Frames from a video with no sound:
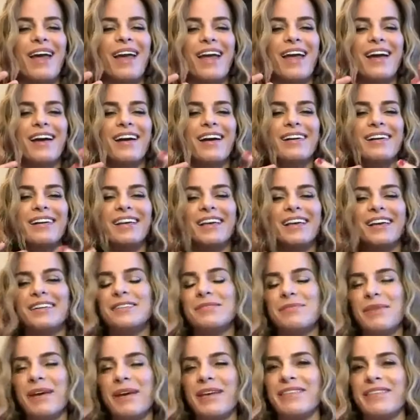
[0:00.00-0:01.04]
And
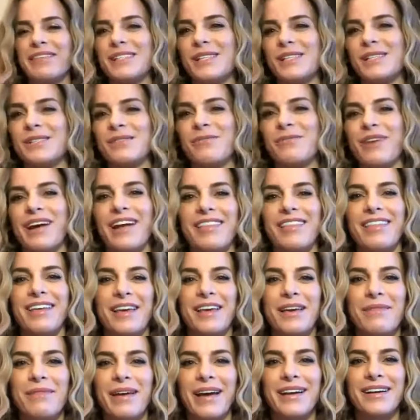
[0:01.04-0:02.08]
here's my reasons of why I
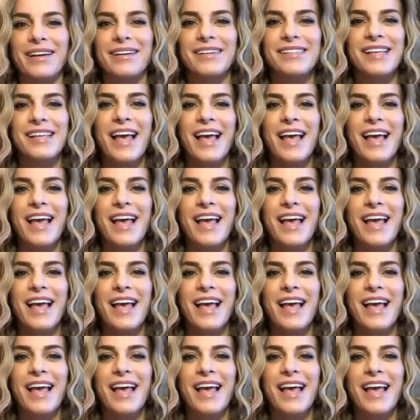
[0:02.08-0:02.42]
think it matters.